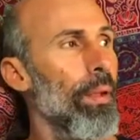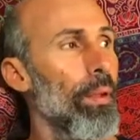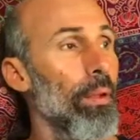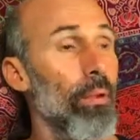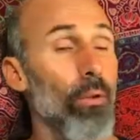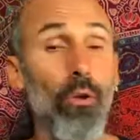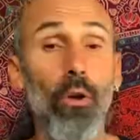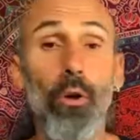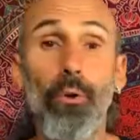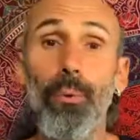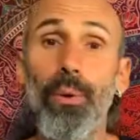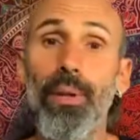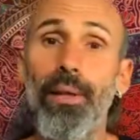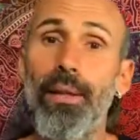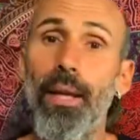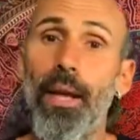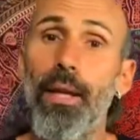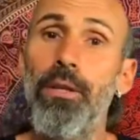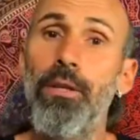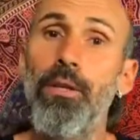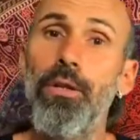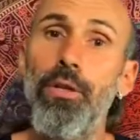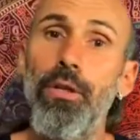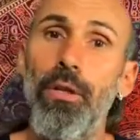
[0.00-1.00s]

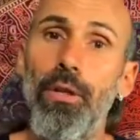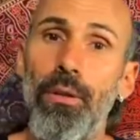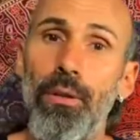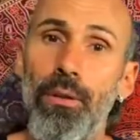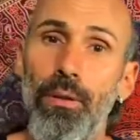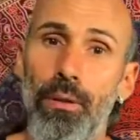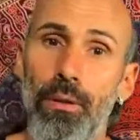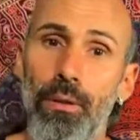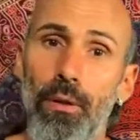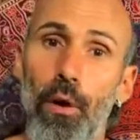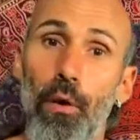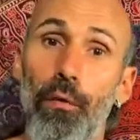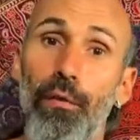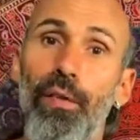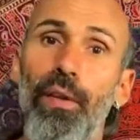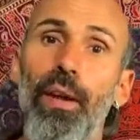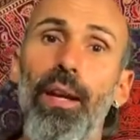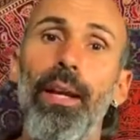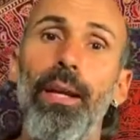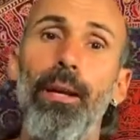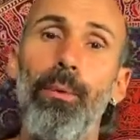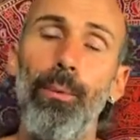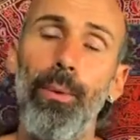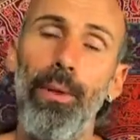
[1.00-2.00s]
retention of
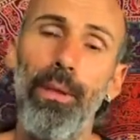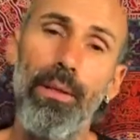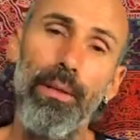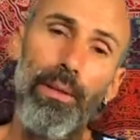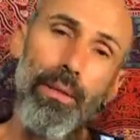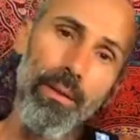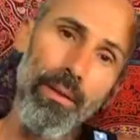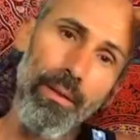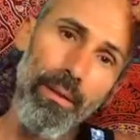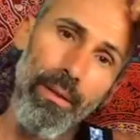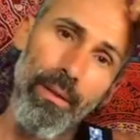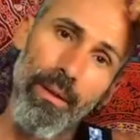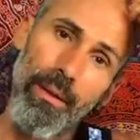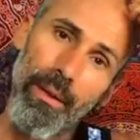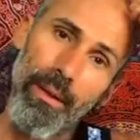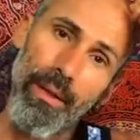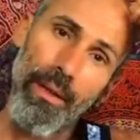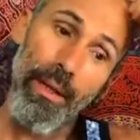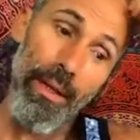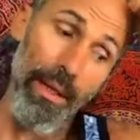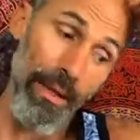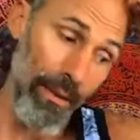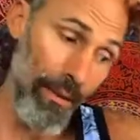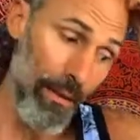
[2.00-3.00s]
liquids
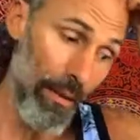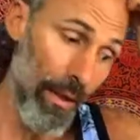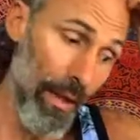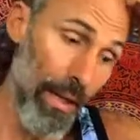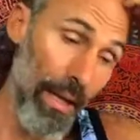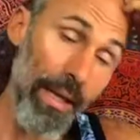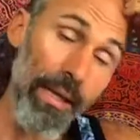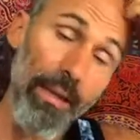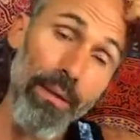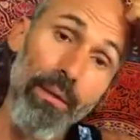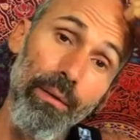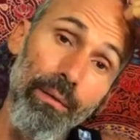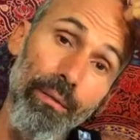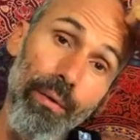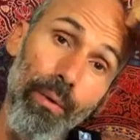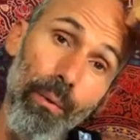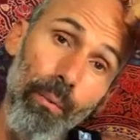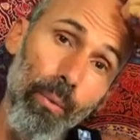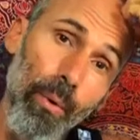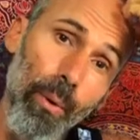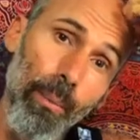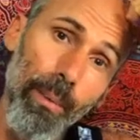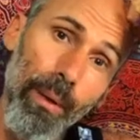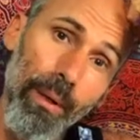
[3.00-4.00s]
in the legs of a
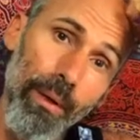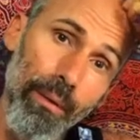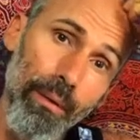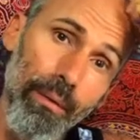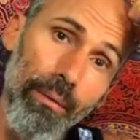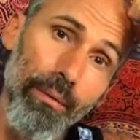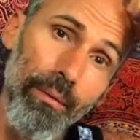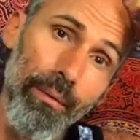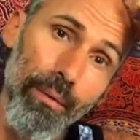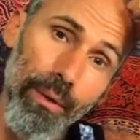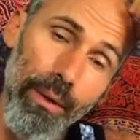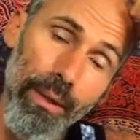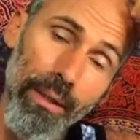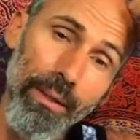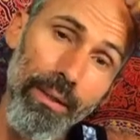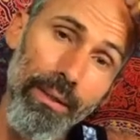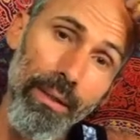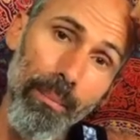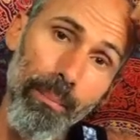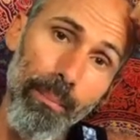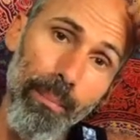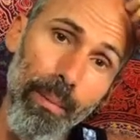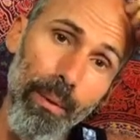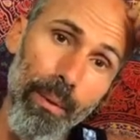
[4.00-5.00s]
woman, for
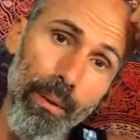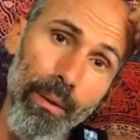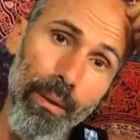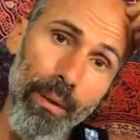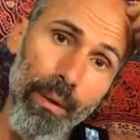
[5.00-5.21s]
example.